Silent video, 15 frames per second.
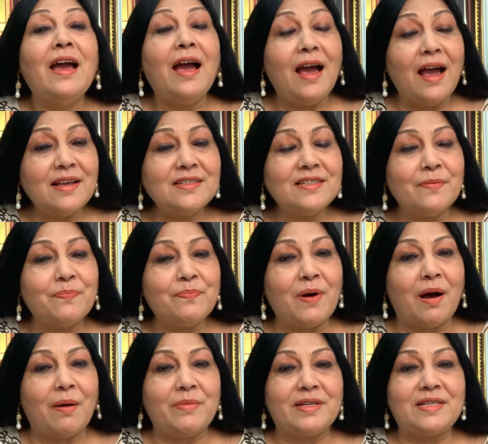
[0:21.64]
As a
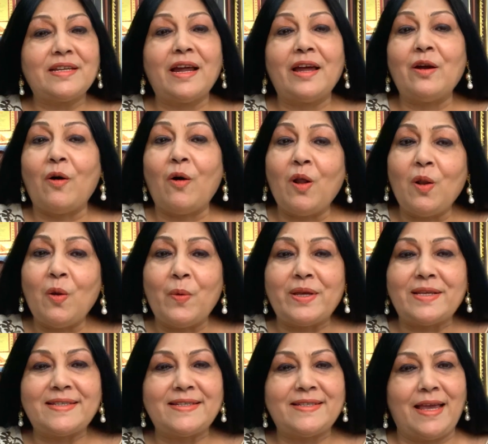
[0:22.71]
palmist, I
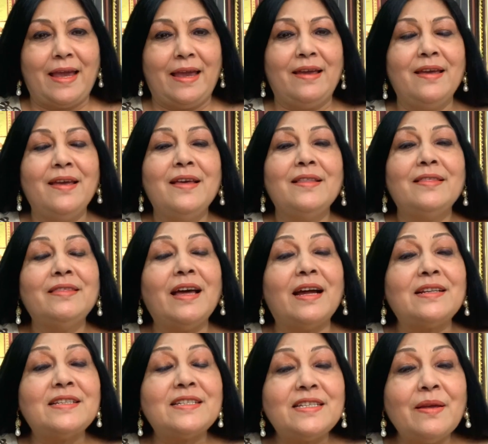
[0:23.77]
always say
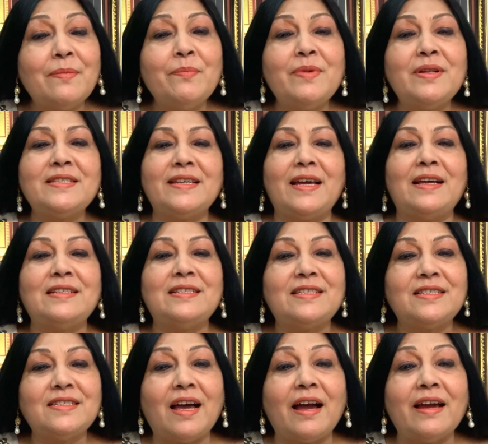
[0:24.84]
that symbols and
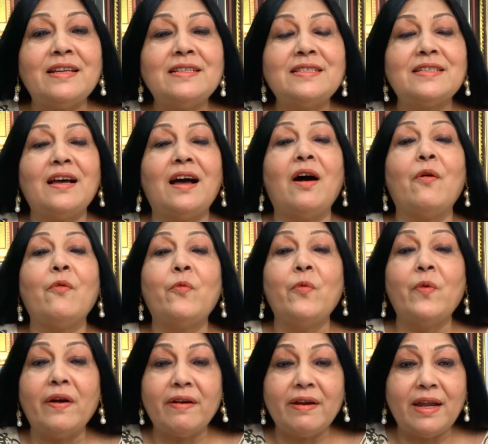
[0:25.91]
signs are
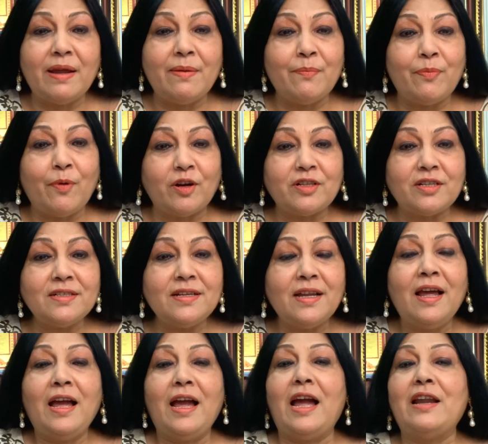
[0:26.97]
very important
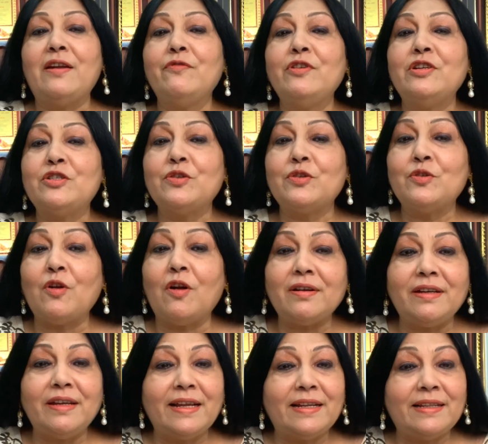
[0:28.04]
and we should
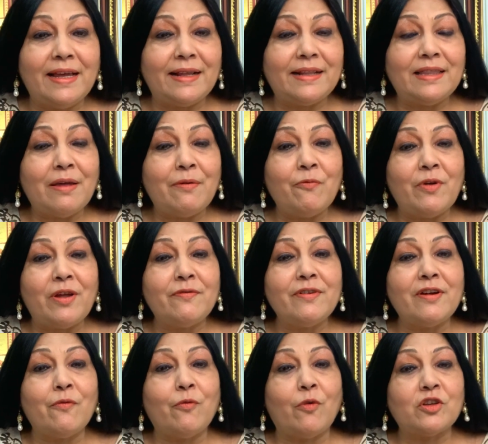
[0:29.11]
not neglect them when
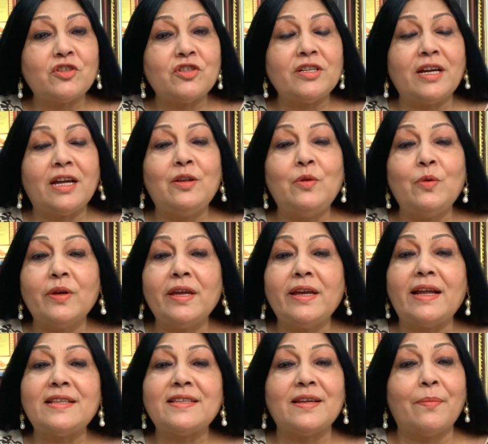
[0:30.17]
we are watching and looking
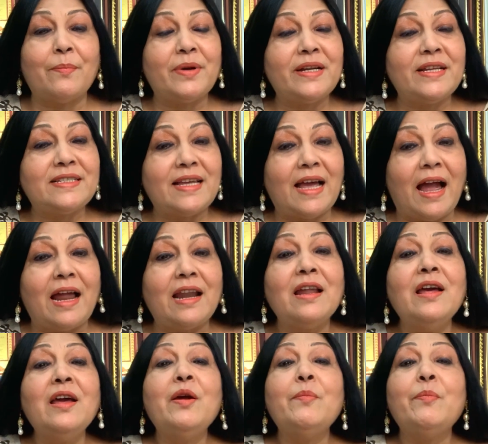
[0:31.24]
at somebody's
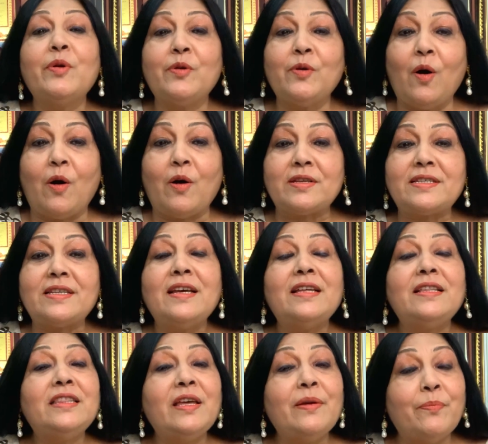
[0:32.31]
hand because
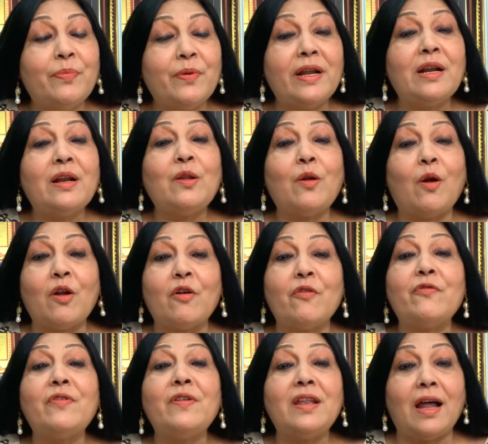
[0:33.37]
they bring a lot
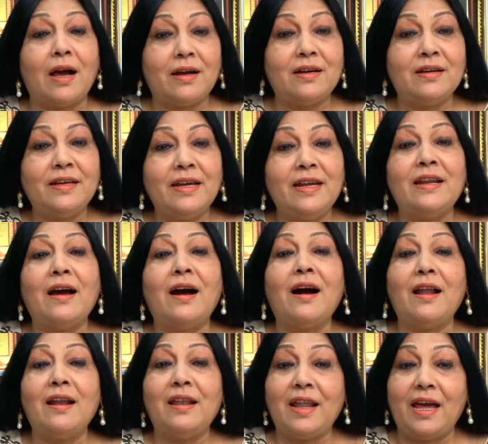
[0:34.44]
of luck in
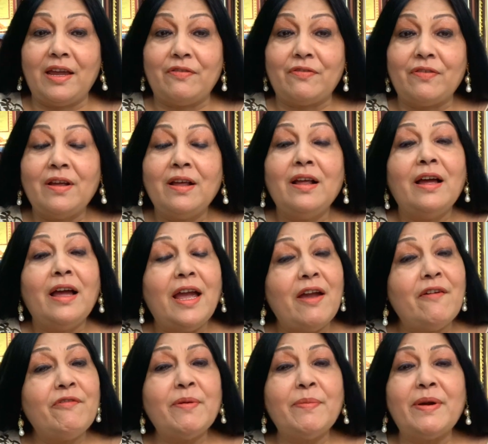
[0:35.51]
our life.
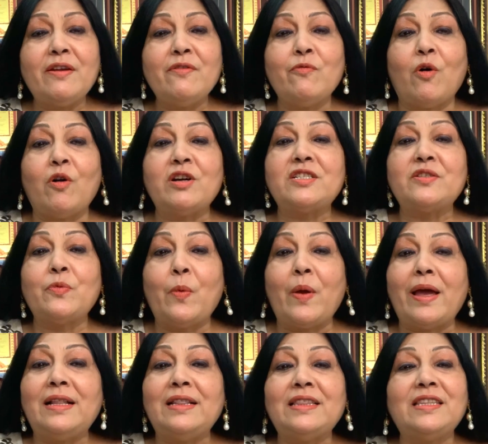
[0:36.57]
Everybody wants
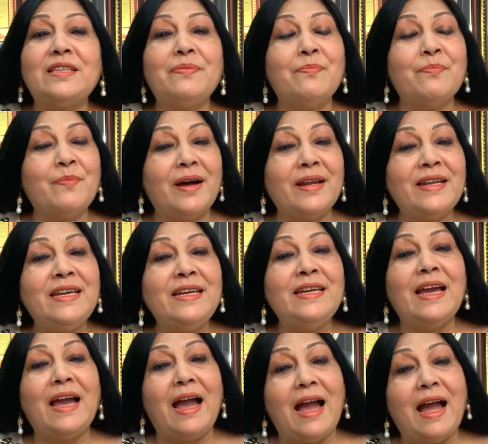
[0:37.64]
wealth,
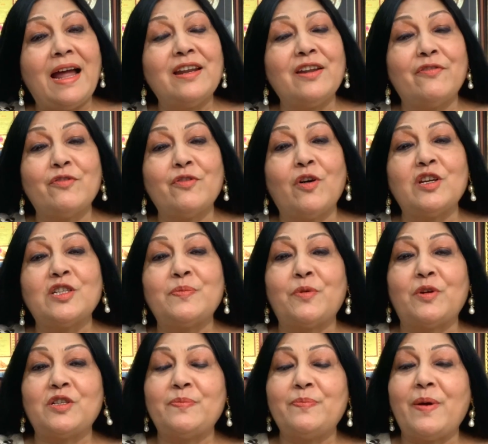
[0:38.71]
money, and of course
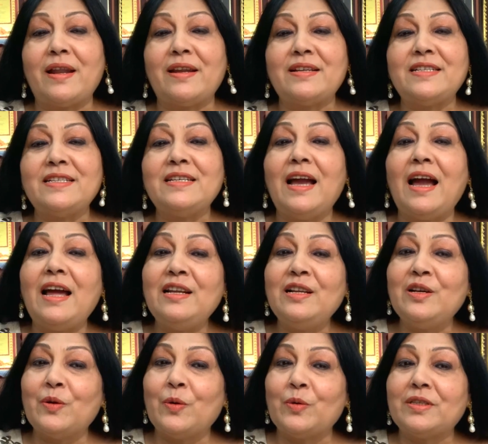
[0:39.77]
prosperity
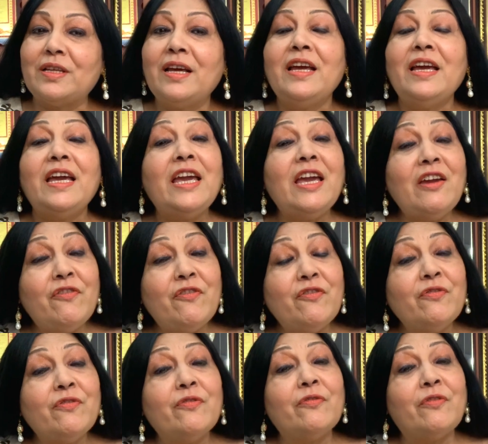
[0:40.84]
and growth. If
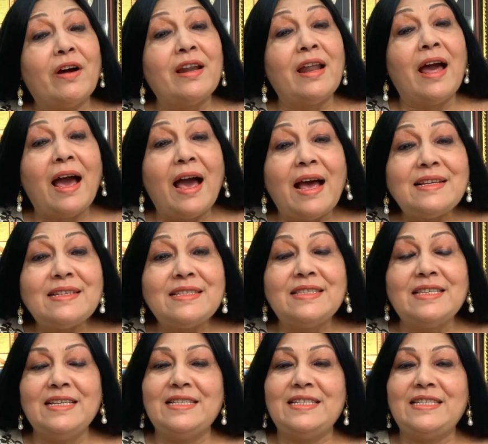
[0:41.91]
one has
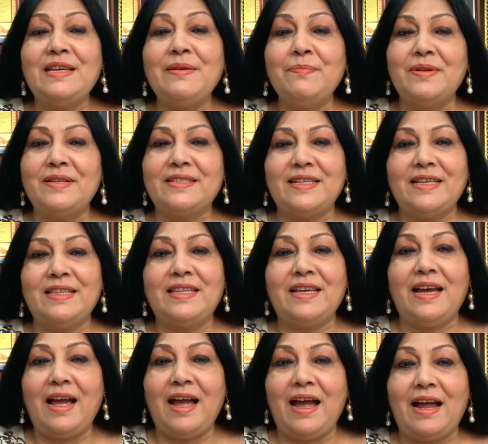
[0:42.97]
these symbols in
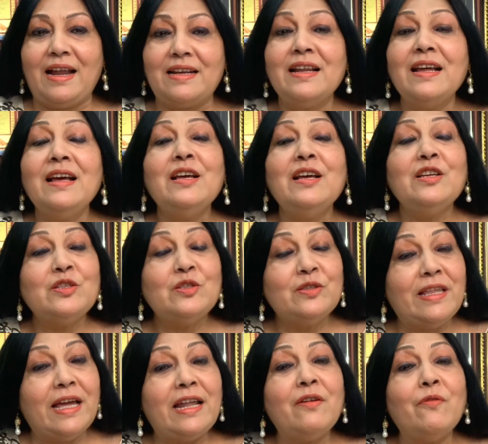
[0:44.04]
the hand,
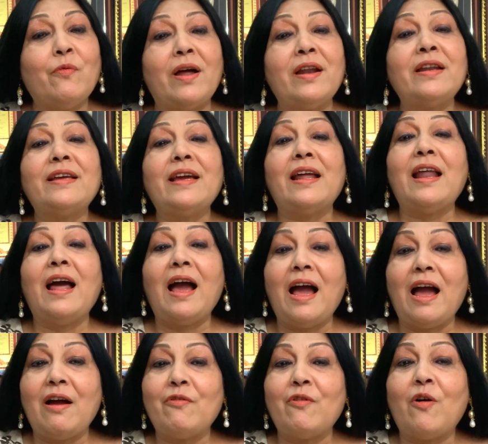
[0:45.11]
then one can
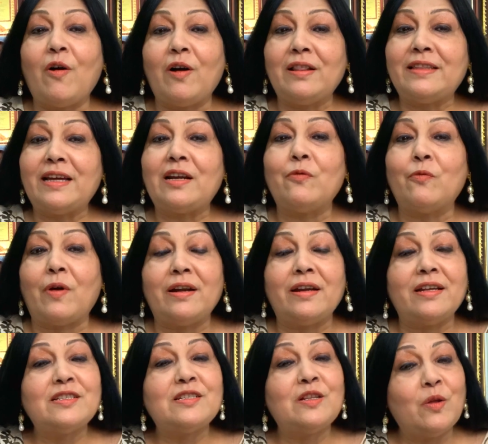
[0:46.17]
have all that
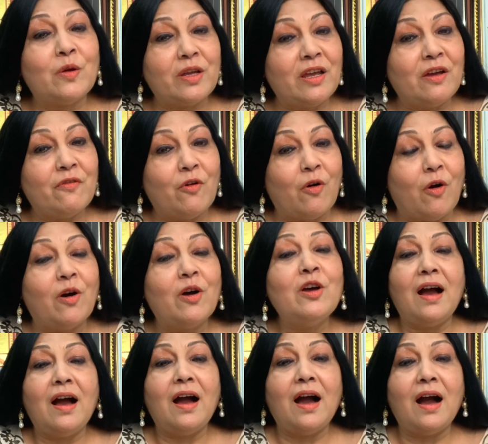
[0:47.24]
one is looking for.
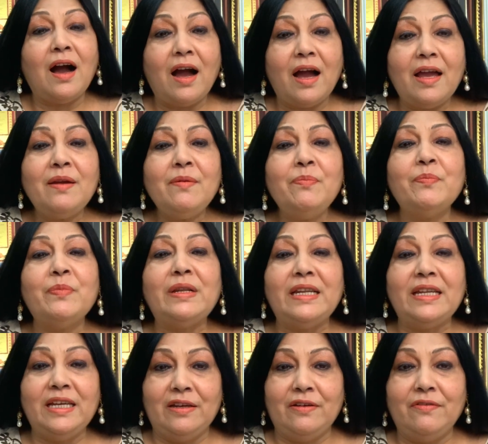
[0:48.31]
I
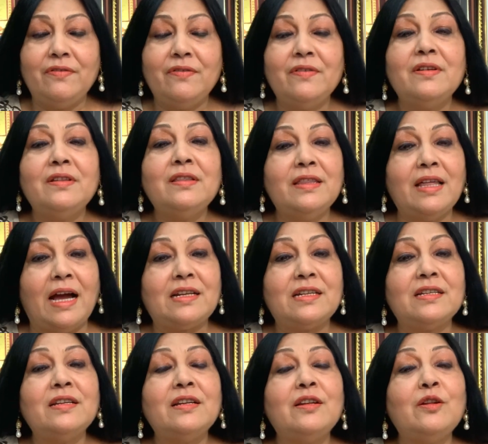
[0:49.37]
believe
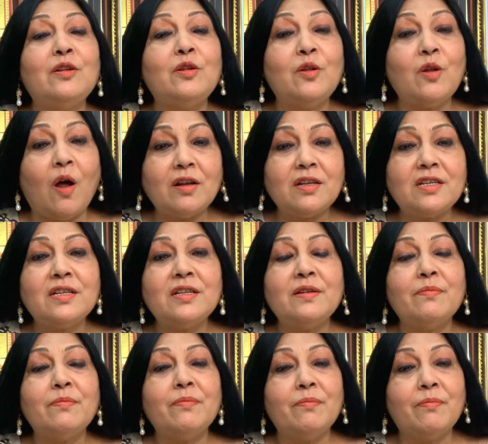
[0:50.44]
that lot
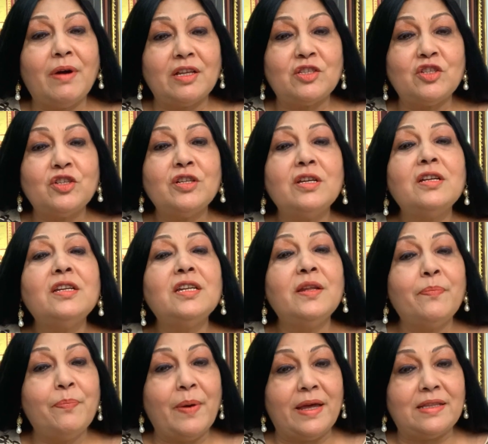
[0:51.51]
much
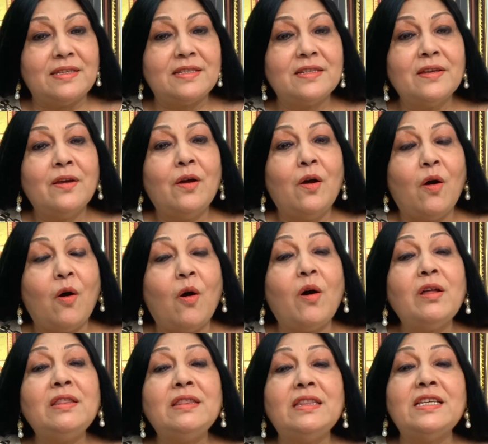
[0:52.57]
depends
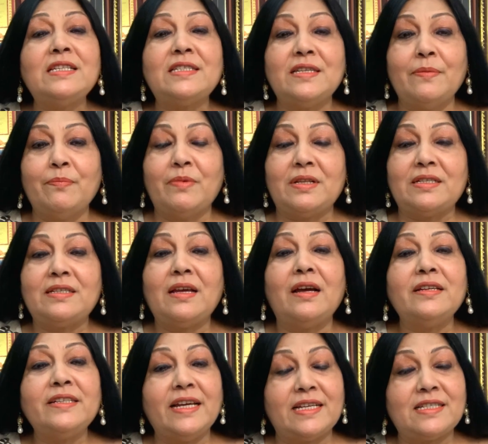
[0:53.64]
on these symbols.
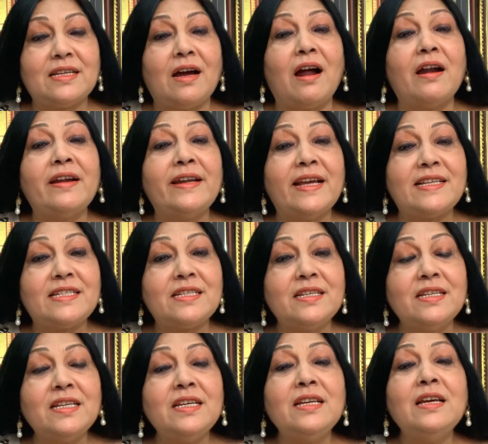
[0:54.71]
Yes, our
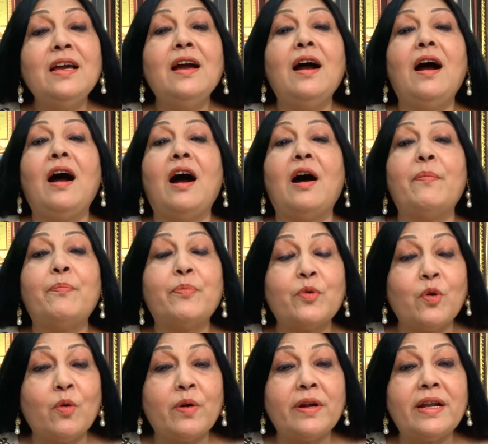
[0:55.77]
destiny, our
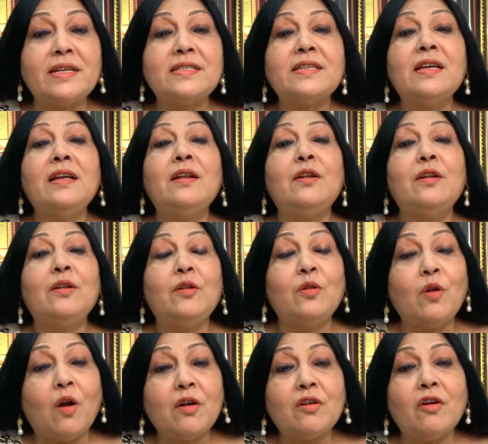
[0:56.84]
progress,
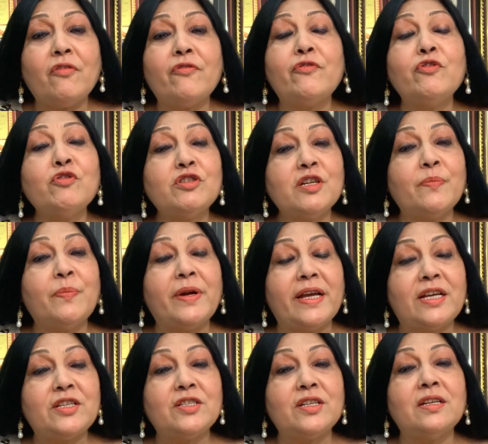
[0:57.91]
lot of future
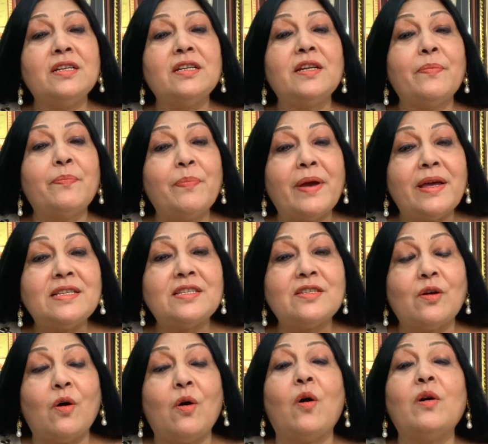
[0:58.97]
prediction
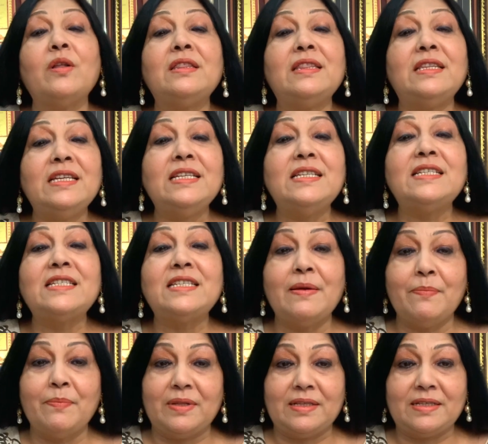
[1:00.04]
depends on these
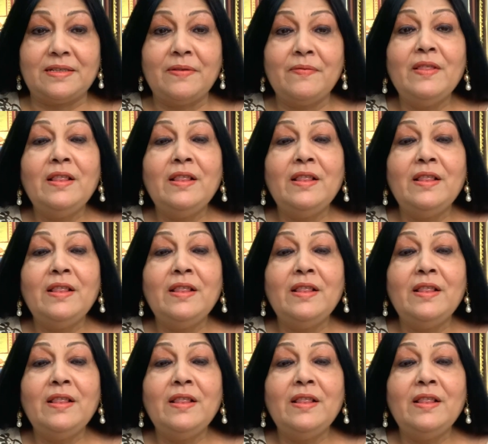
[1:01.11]
symbols.